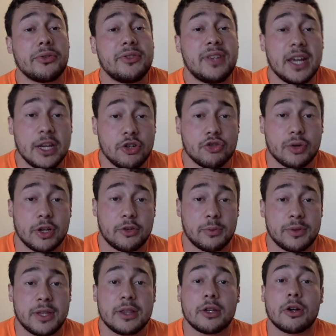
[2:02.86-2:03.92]
dangerous
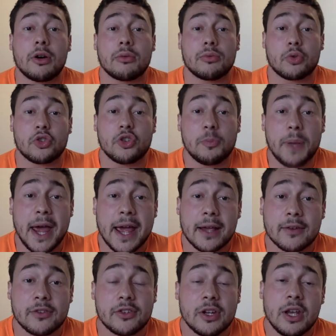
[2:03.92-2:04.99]
within their own
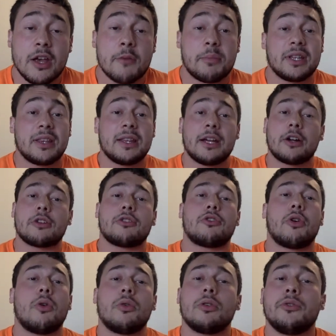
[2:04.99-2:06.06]
respects, but they're
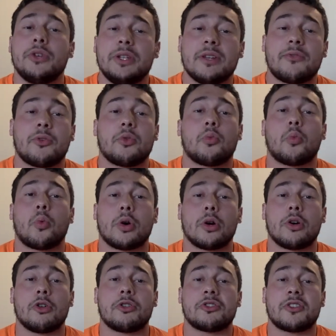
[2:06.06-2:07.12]
totally different
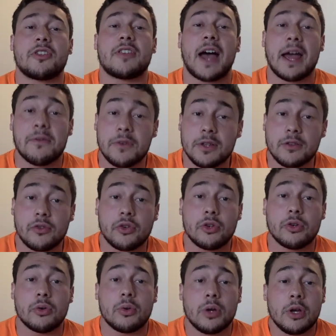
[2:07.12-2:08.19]
worlds to dive
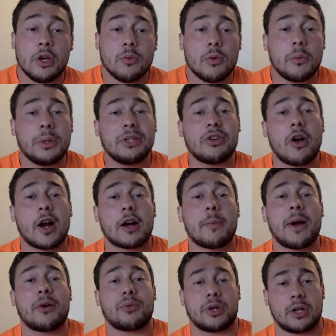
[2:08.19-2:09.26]
into when we talk
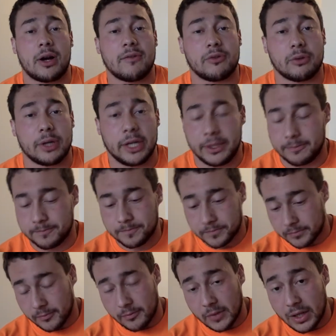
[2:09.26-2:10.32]
about recovery.
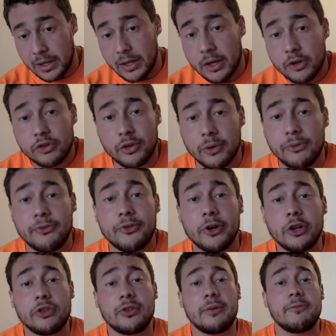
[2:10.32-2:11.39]
So
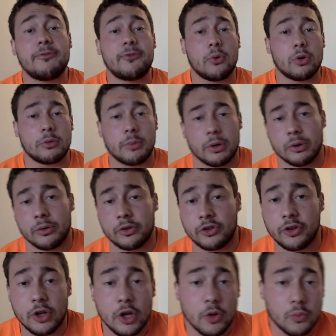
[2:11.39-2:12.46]
first and foremost,
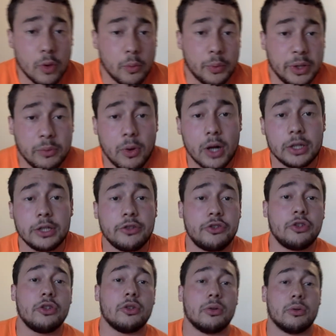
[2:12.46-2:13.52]
what we want to
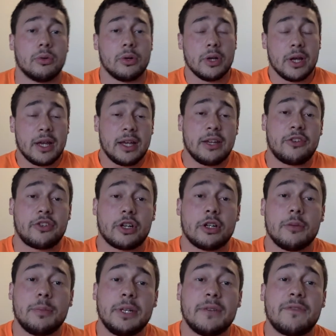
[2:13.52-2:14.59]
do is going to
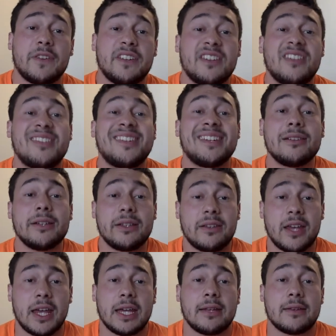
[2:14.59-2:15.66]
be
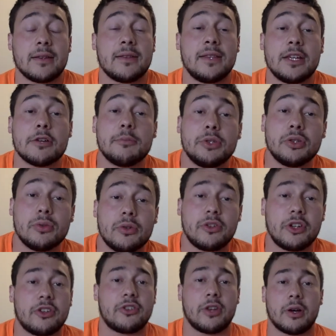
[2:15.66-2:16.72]
facilitate the immune
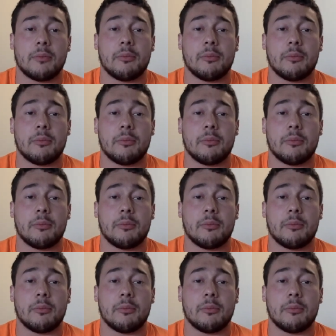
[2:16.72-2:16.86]
system.